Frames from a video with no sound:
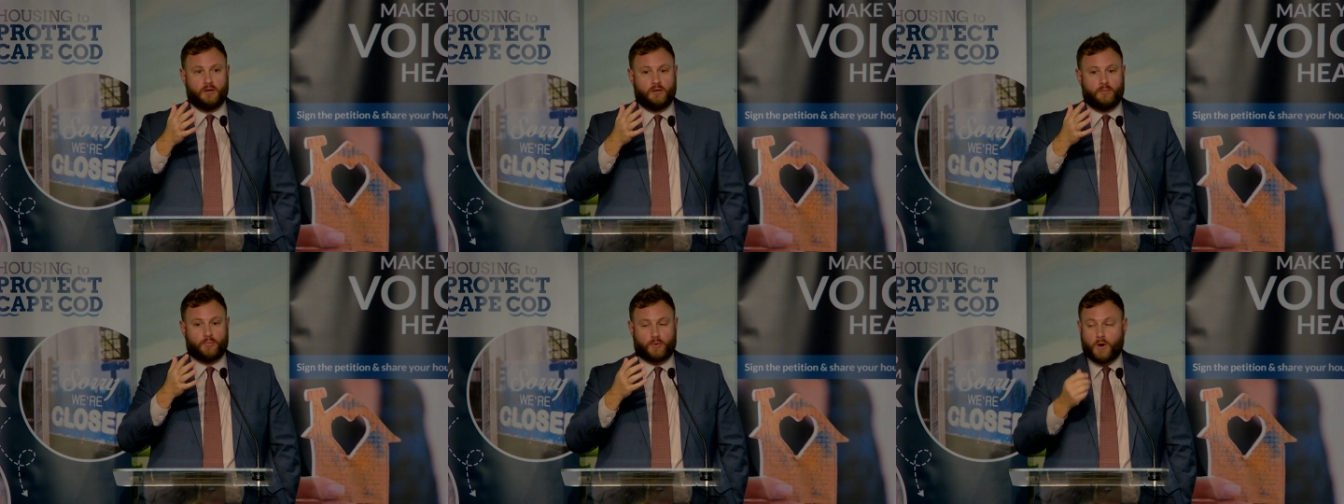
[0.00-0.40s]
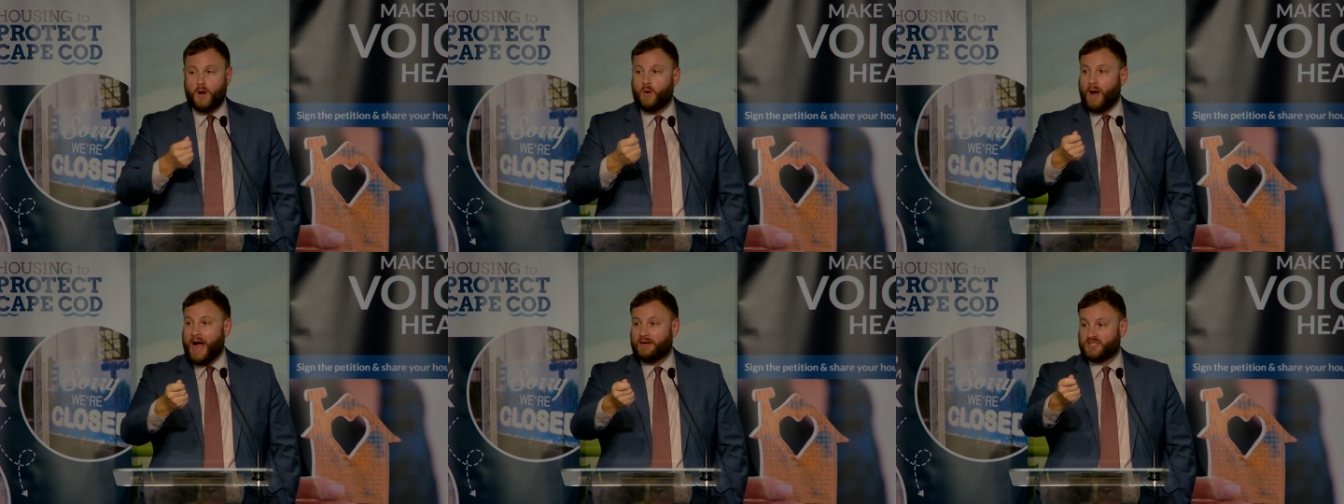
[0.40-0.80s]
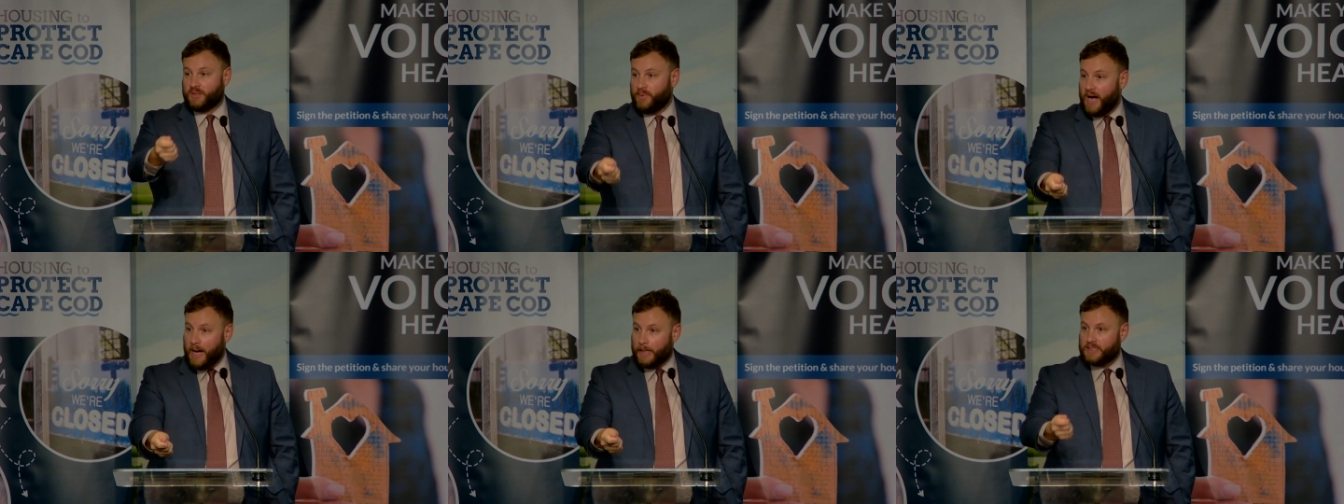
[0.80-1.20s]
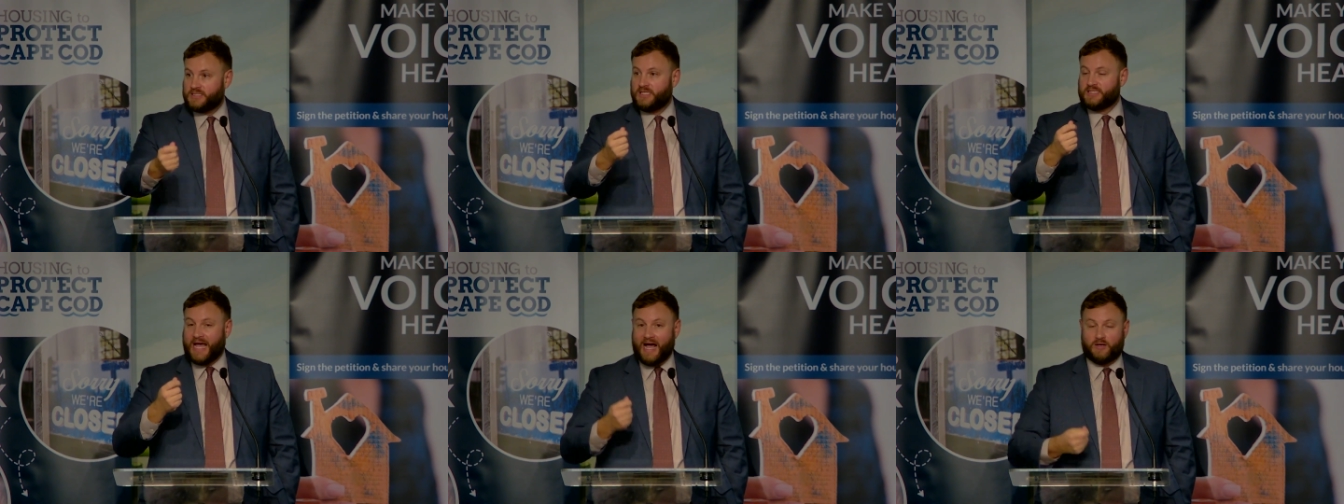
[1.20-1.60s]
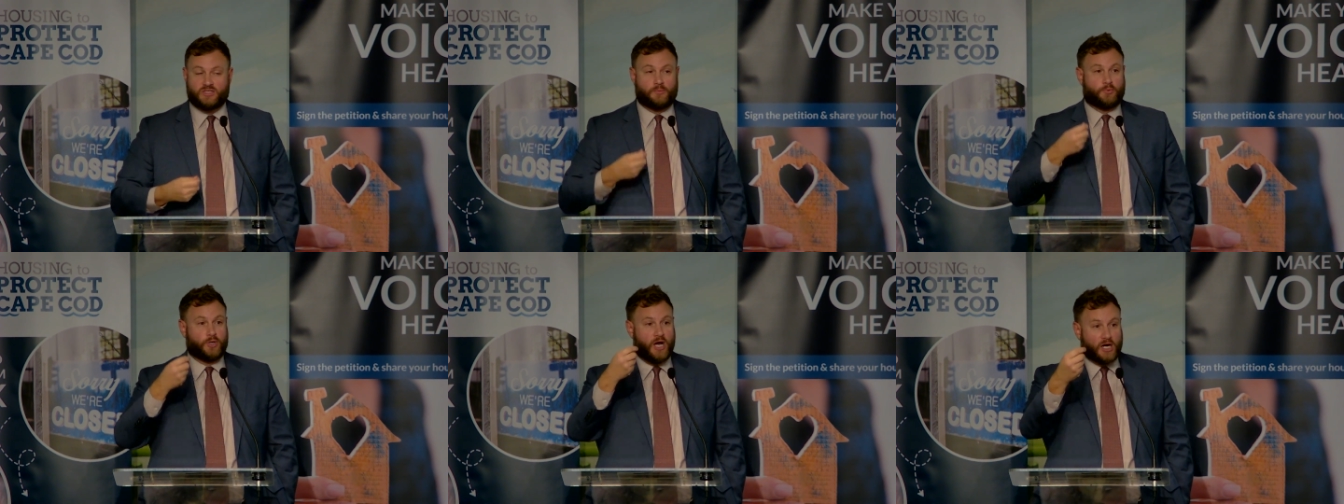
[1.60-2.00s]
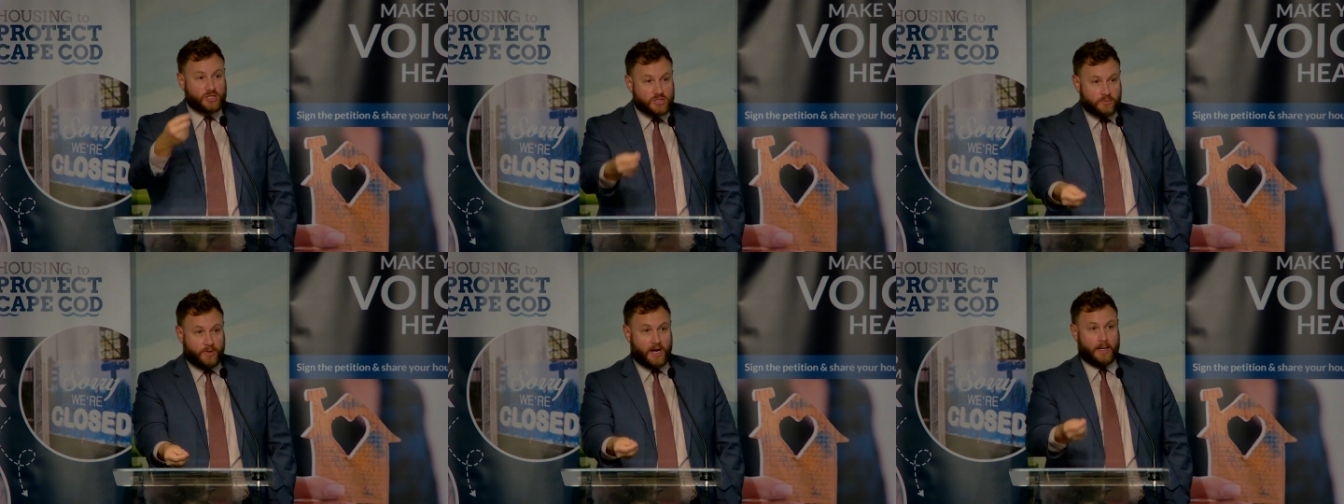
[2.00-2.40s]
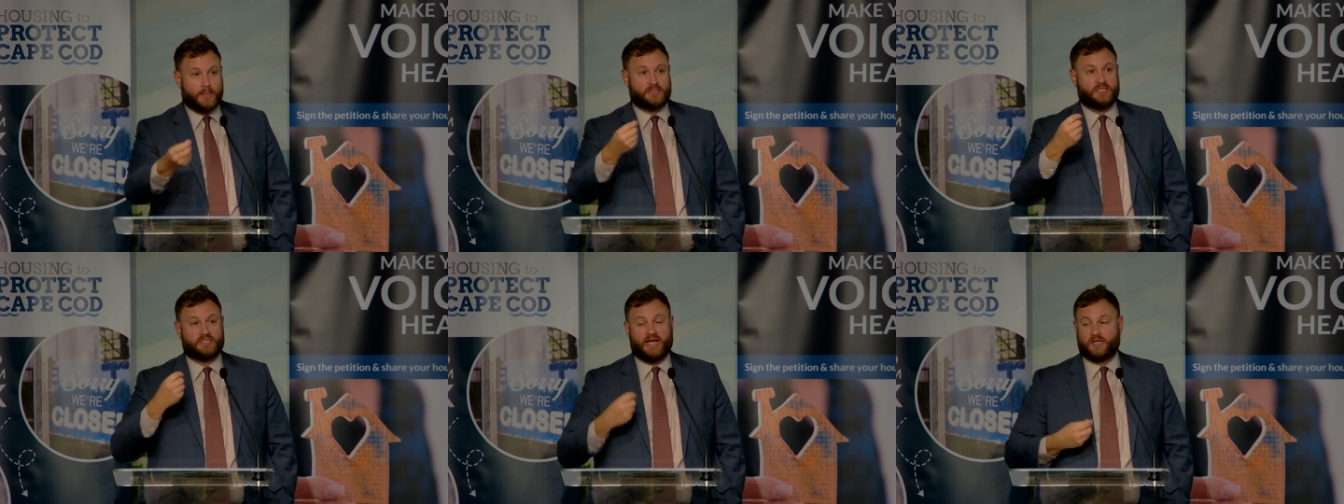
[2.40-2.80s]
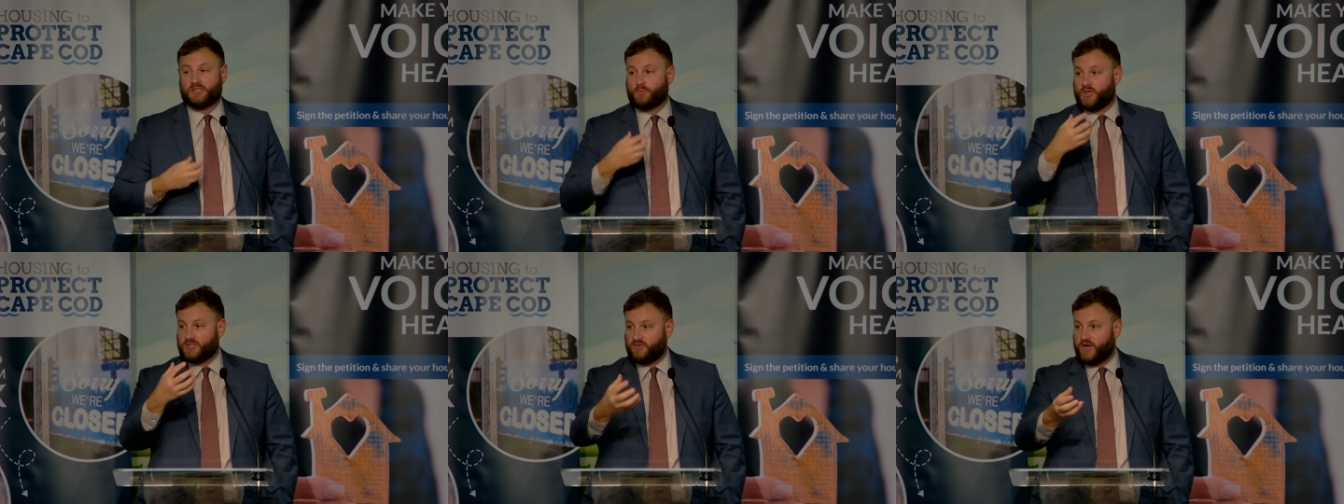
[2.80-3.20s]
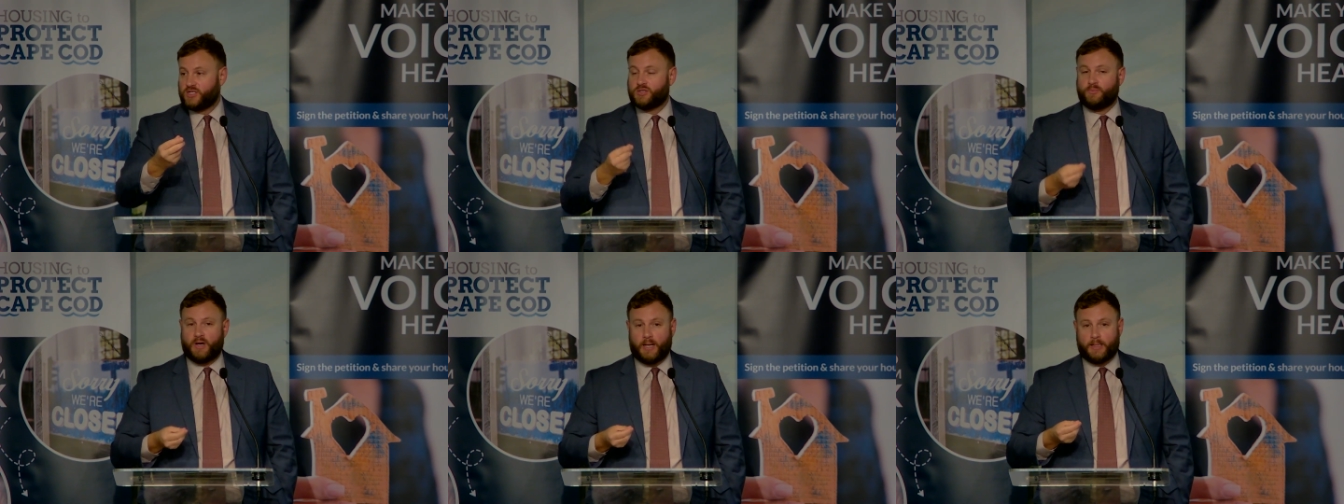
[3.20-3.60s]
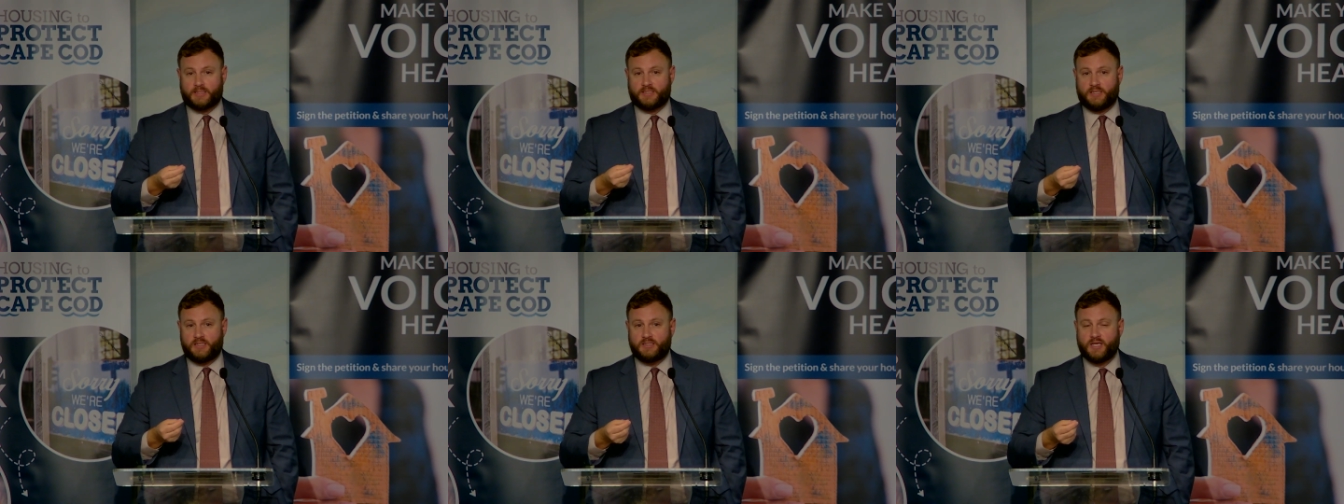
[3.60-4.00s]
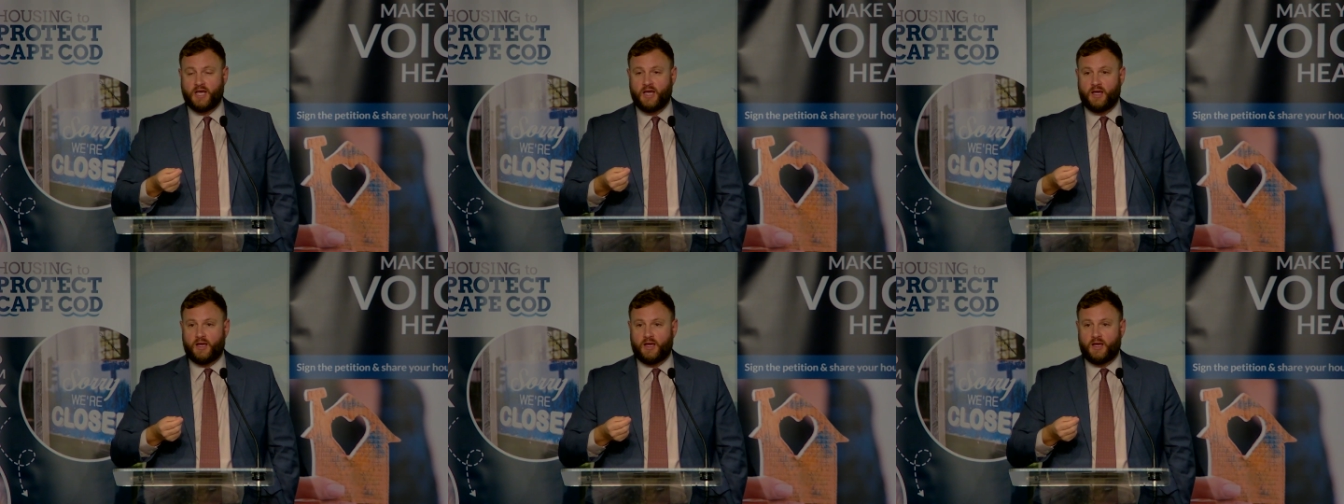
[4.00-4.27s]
pro-housing policies, housing production policies, housing preservation policies,